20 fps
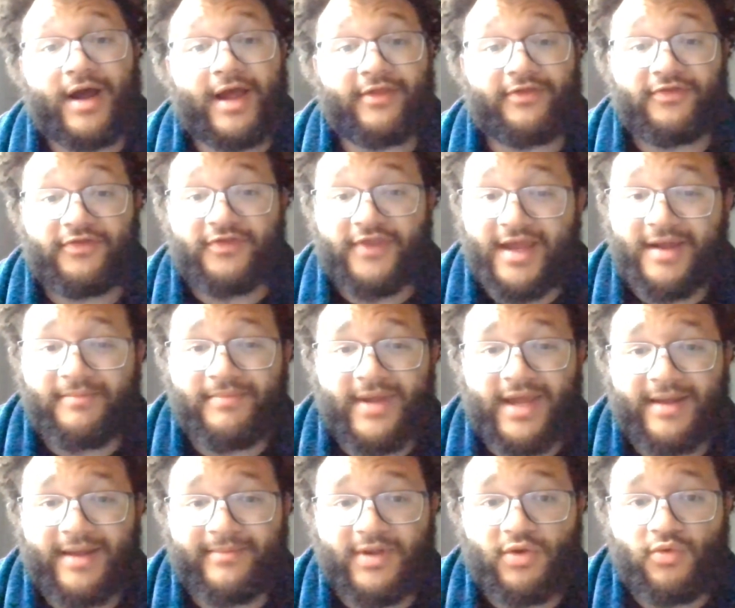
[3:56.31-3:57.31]
I think
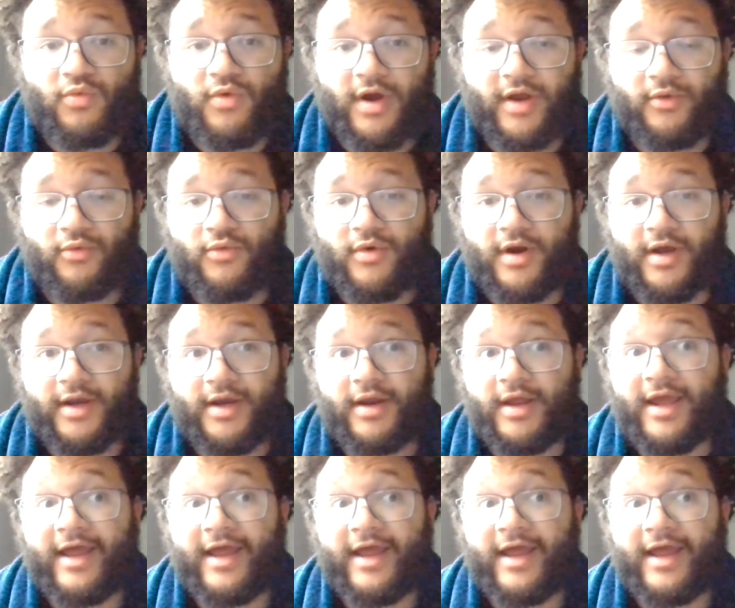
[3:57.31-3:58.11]
Bambi won one.